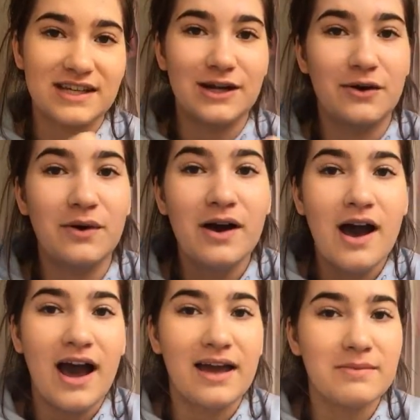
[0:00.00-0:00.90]
they know
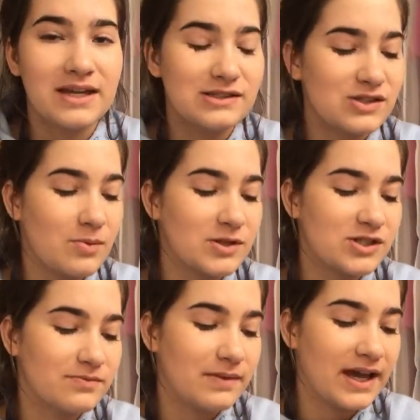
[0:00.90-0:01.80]
I made so
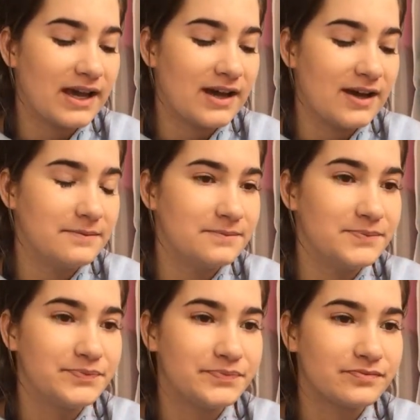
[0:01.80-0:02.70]
much of my
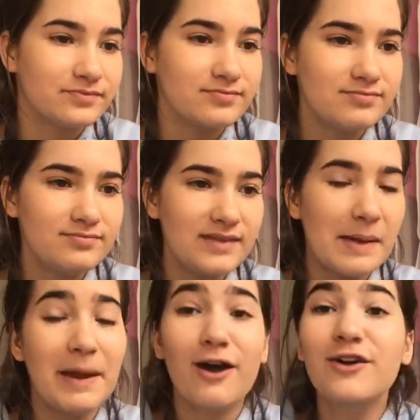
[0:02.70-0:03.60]

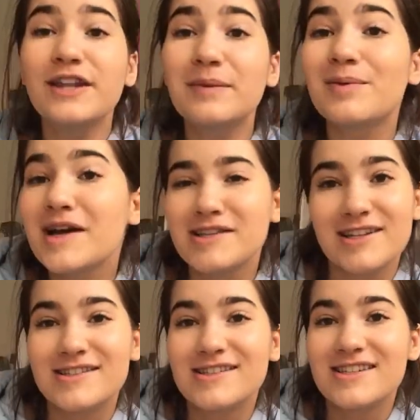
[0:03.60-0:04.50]
my online
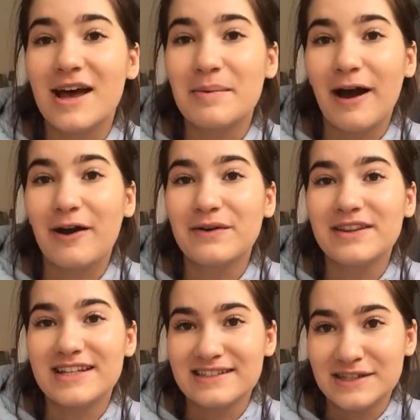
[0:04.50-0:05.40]
presence
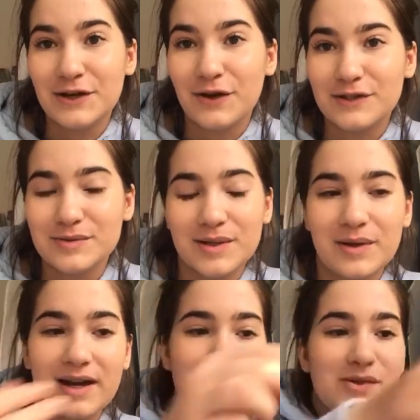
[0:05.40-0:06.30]
about the Disney College
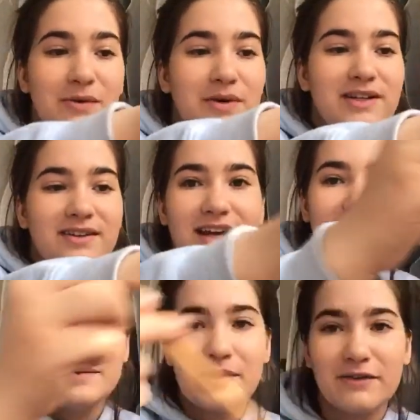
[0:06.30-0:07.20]
program, so I wouldn't like
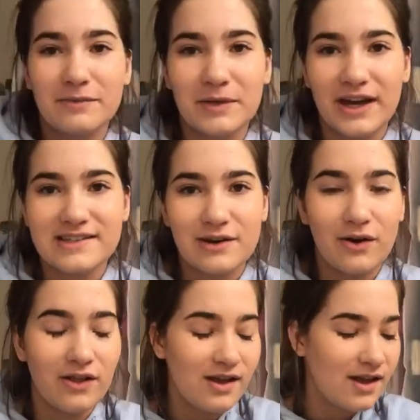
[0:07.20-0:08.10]
keep that from you guys at
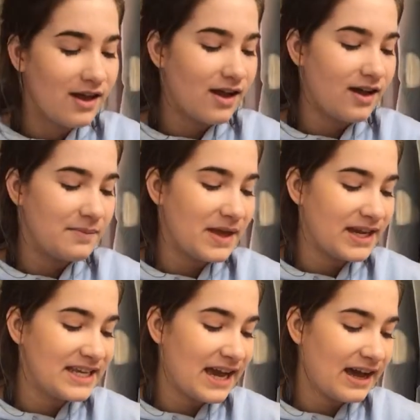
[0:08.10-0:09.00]
all.
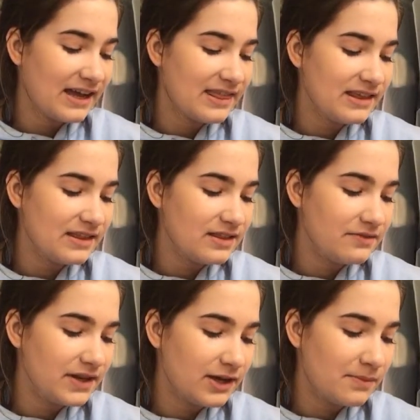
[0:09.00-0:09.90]
And yeah, I think that the
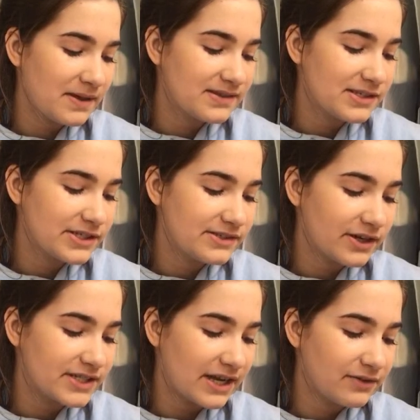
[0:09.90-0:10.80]
video messages
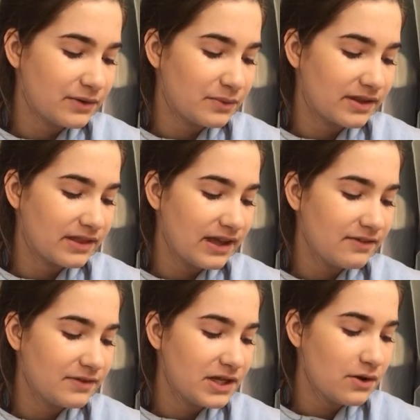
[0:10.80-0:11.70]
are definitely worth it.
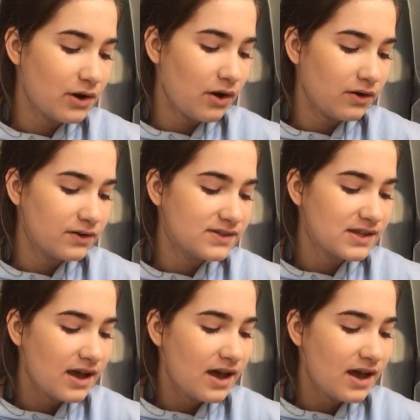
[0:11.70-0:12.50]
Video calls,